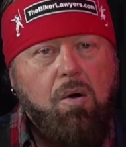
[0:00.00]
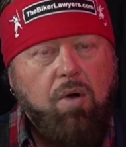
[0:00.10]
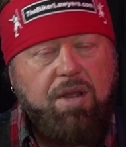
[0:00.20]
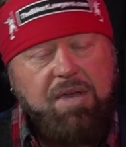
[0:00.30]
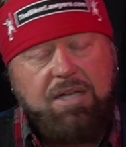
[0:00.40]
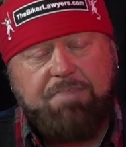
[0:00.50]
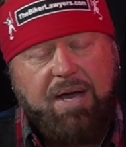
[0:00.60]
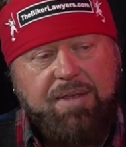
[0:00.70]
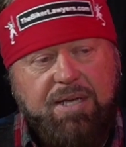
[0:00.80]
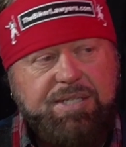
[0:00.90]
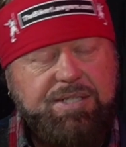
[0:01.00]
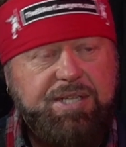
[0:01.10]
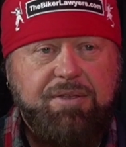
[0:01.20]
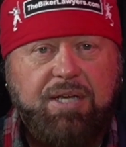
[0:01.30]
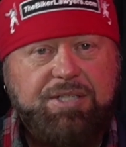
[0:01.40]
What he means by this is he
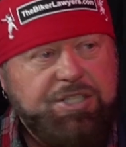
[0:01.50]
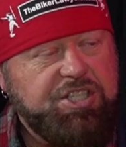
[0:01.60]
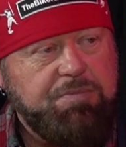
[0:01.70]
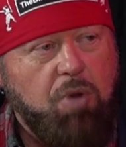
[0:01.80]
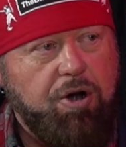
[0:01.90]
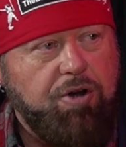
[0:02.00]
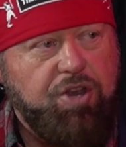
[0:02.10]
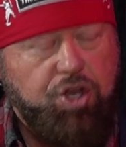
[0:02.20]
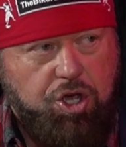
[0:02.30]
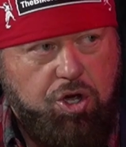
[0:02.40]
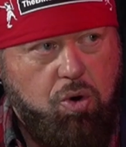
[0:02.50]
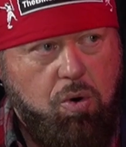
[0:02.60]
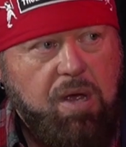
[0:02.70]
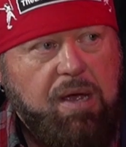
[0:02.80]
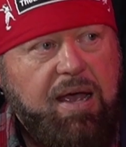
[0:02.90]
thinks he's smarter than you,
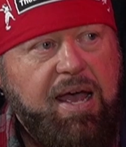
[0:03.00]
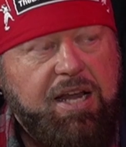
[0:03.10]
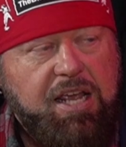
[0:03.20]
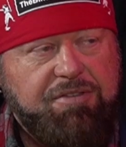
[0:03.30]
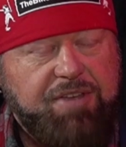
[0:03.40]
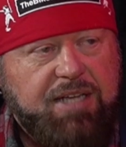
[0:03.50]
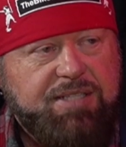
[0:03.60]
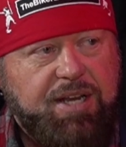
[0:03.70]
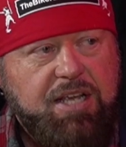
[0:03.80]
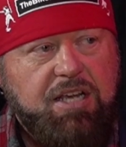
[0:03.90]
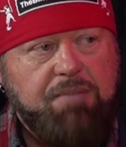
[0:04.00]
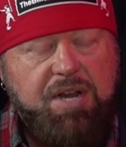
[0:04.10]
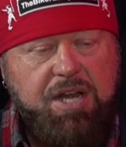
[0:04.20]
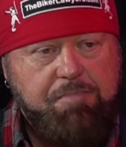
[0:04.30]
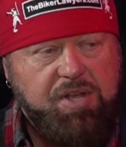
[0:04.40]
and he thinks that he can
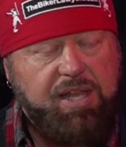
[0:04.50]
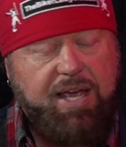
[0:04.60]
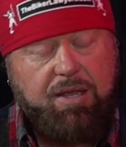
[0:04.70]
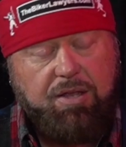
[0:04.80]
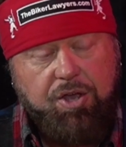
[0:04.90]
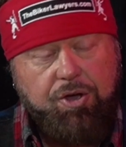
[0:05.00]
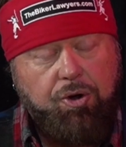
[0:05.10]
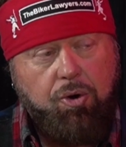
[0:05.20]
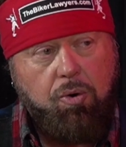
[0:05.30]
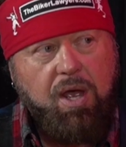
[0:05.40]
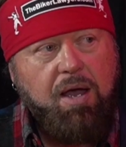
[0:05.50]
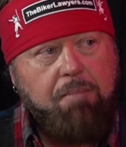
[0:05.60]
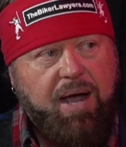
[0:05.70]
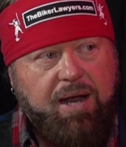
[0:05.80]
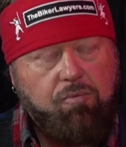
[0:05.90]
manipulate you
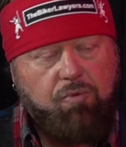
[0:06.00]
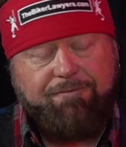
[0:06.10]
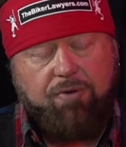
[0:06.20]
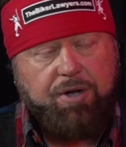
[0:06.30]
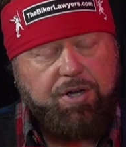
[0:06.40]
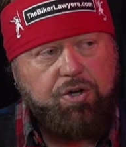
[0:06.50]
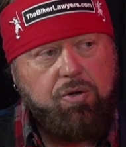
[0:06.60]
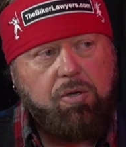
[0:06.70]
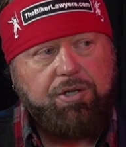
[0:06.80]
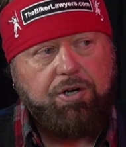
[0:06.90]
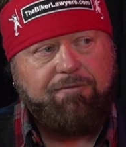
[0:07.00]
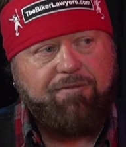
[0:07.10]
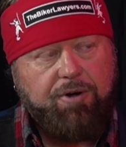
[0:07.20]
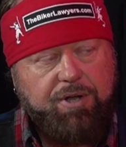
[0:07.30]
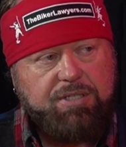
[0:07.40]
by referring to nuclear
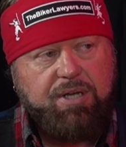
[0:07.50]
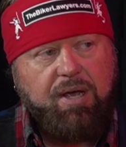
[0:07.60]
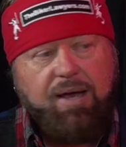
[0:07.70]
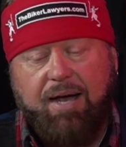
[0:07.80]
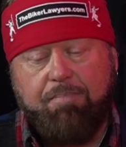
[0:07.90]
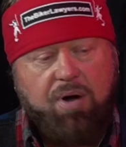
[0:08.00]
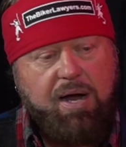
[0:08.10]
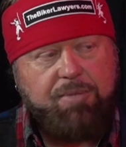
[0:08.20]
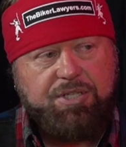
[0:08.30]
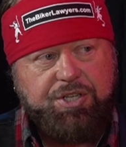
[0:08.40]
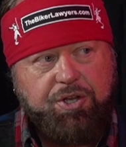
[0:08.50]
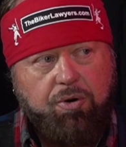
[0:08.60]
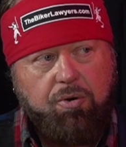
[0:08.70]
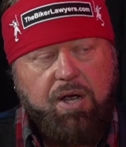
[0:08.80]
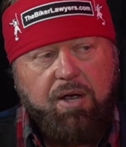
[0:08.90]
verdicts. I promise
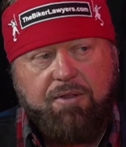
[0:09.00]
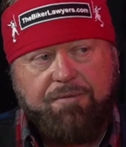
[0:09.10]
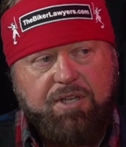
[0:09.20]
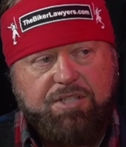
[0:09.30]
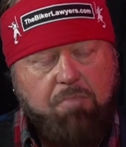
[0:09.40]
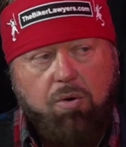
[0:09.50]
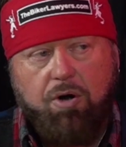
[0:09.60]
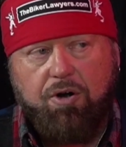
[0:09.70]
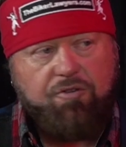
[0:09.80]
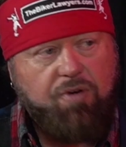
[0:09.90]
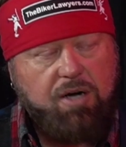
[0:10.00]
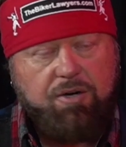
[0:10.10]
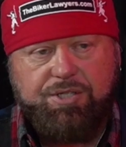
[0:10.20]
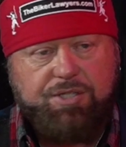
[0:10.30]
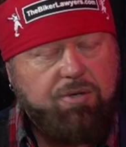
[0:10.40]
you that this Motor
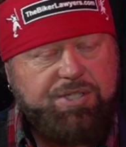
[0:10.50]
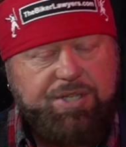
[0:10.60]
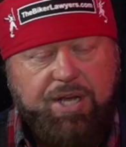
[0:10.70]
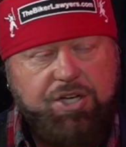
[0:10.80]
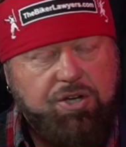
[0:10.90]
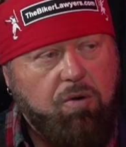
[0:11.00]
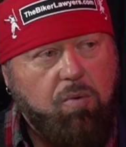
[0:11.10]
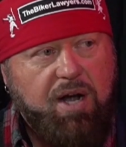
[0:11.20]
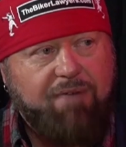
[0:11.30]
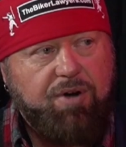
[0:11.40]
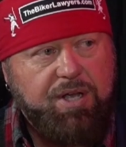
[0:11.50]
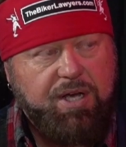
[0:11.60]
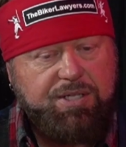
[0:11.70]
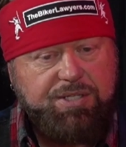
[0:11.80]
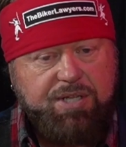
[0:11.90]
Truckers Association or whatever it
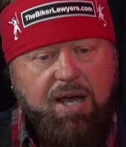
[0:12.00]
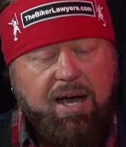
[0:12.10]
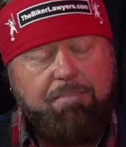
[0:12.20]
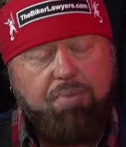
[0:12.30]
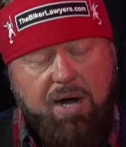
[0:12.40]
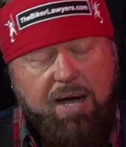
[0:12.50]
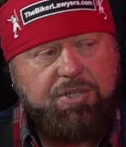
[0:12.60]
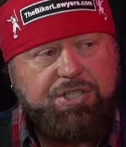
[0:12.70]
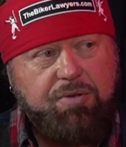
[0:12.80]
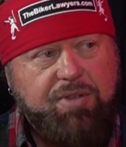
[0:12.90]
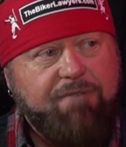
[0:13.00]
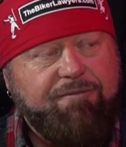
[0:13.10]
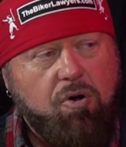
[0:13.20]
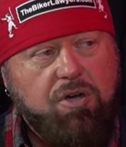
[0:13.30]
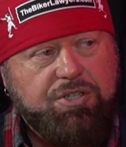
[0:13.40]
is, I promise you, they
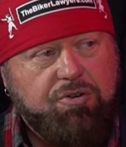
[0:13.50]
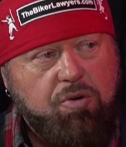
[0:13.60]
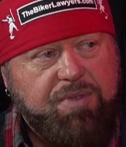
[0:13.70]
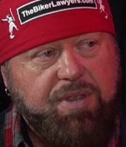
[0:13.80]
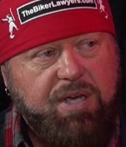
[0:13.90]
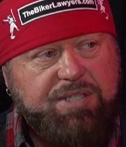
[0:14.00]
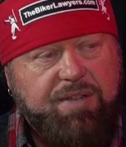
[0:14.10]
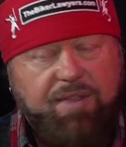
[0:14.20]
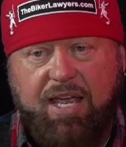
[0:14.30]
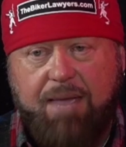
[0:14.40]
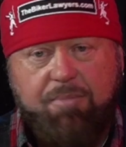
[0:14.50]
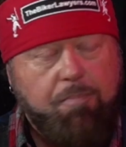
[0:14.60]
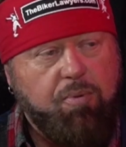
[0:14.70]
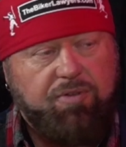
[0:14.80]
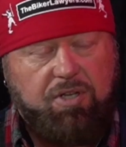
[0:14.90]
focus grouped this and they came
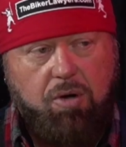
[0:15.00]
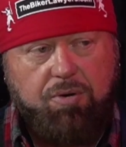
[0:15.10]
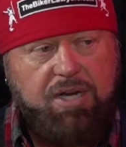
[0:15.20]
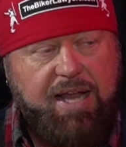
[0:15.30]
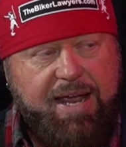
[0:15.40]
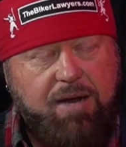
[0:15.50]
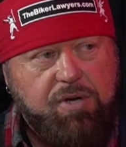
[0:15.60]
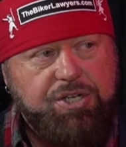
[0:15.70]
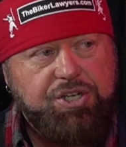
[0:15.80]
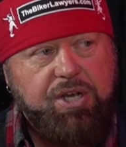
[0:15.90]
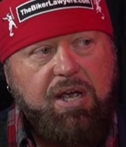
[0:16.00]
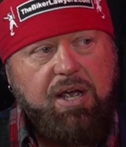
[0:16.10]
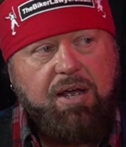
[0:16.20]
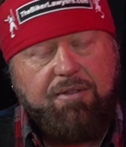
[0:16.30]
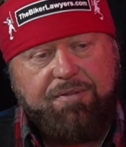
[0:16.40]
up with loaded language
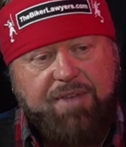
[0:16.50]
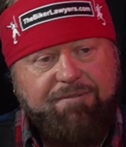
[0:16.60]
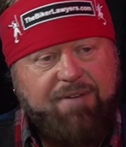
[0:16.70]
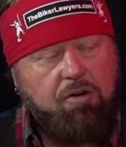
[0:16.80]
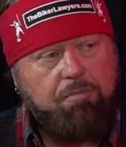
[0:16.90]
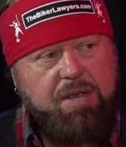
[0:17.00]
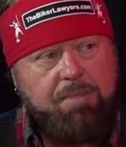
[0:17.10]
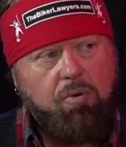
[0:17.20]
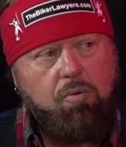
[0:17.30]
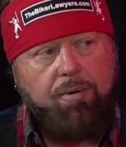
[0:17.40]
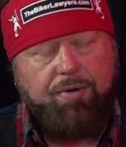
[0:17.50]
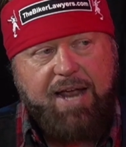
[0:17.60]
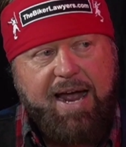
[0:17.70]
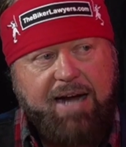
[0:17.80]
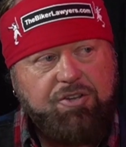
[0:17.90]
that they found people will
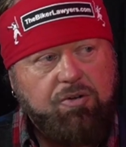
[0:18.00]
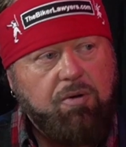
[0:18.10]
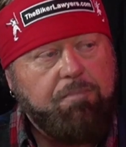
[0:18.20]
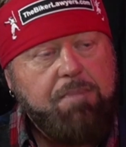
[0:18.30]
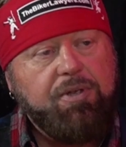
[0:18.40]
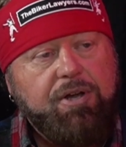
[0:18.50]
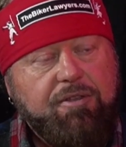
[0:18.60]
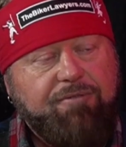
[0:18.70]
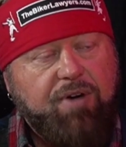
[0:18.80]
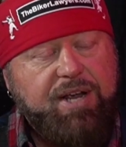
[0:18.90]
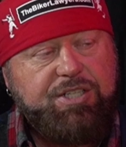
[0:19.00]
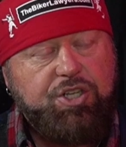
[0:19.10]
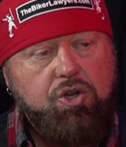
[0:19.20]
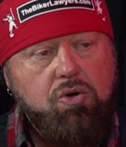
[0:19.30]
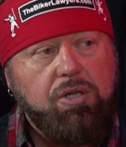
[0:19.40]
react to. And people hear the phrase
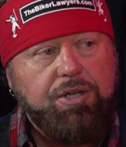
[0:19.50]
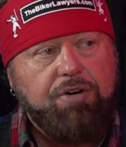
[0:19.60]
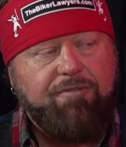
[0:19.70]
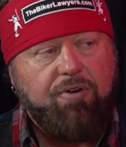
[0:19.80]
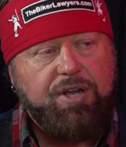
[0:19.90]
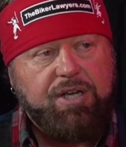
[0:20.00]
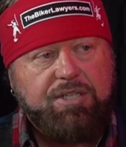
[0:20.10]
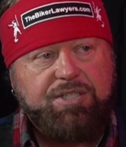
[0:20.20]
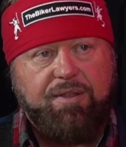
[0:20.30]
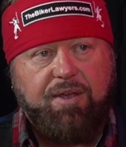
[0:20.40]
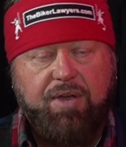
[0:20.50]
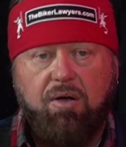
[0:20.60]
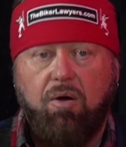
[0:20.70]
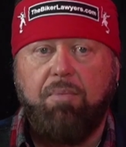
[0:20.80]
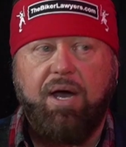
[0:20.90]
nuclear verdicts and they think,
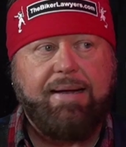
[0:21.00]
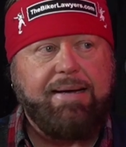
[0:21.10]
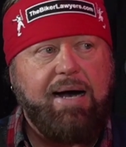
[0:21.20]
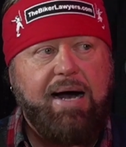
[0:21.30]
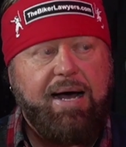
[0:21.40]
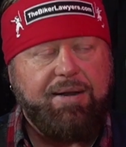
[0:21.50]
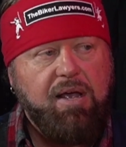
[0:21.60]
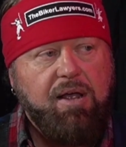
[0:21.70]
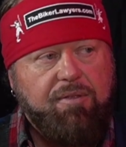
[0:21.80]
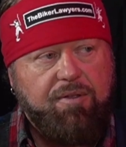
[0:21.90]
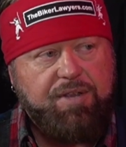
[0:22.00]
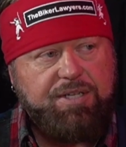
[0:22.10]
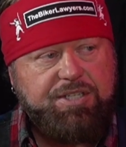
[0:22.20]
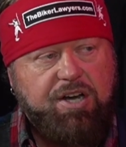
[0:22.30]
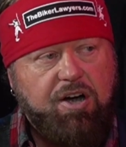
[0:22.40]
oh my God, there are
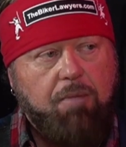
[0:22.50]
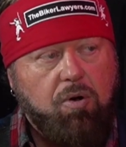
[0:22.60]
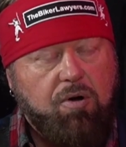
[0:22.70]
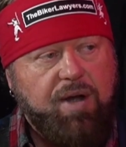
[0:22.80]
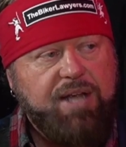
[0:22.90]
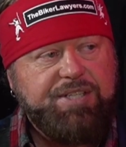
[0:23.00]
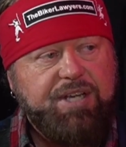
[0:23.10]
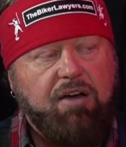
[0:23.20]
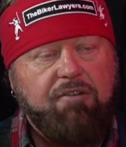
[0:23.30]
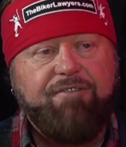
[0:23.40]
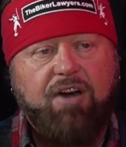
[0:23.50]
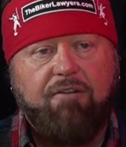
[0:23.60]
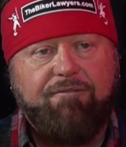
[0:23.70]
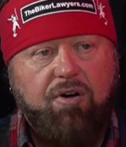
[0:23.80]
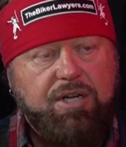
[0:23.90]
these terrible, crazy, unfair
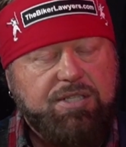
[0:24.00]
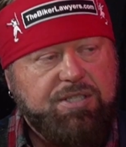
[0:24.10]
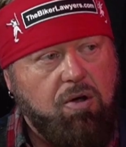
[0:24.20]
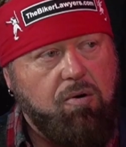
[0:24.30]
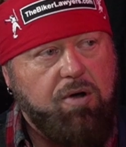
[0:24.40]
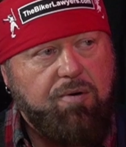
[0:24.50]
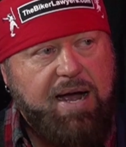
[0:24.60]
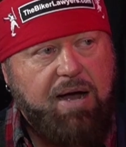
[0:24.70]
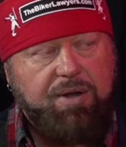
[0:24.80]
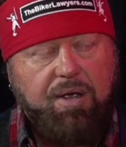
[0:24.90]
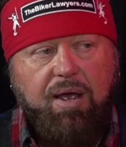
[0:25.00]
verdicts going around.